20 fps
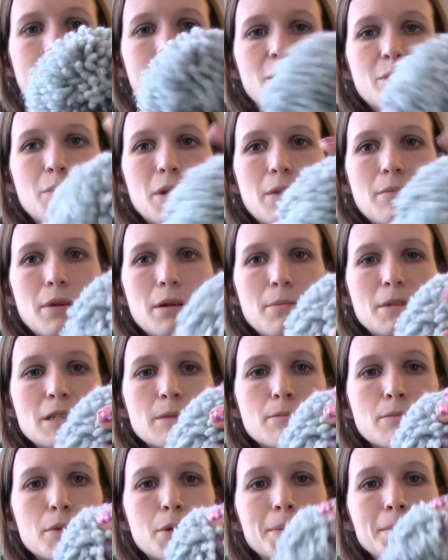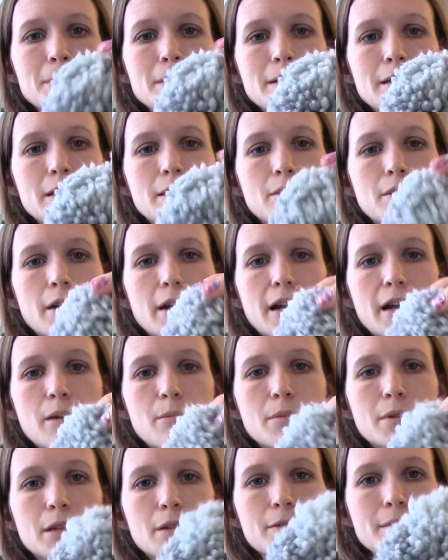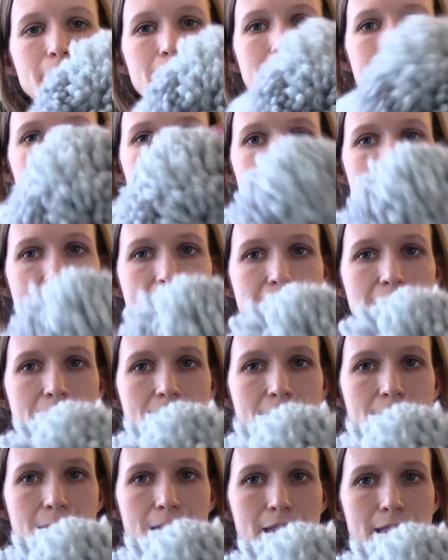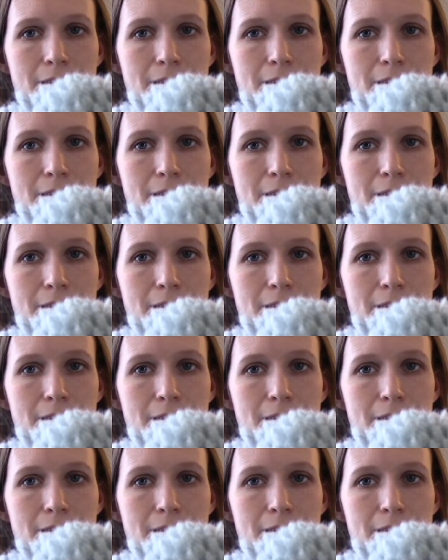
the pom-pom is mostly gray, but there's like a teeny